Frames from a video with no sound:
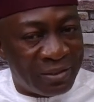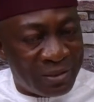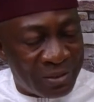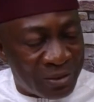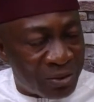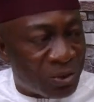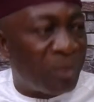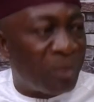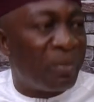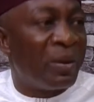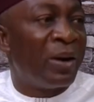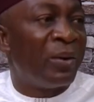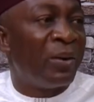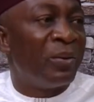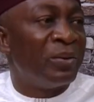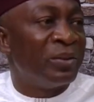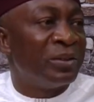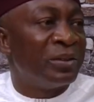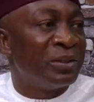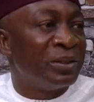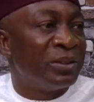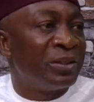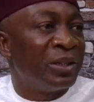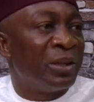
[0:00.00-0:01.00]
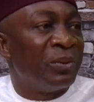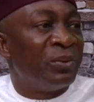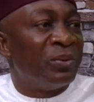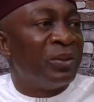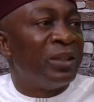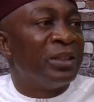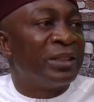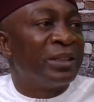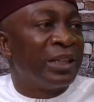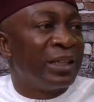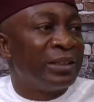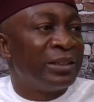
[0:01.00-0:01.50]
somehow
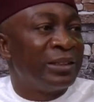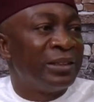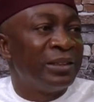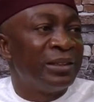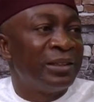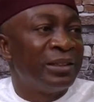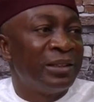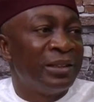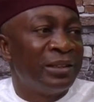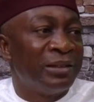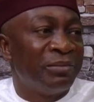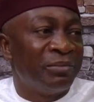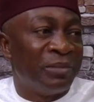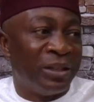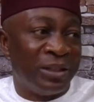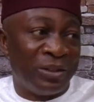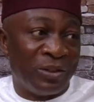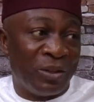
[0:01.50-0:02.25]
deregulated, but the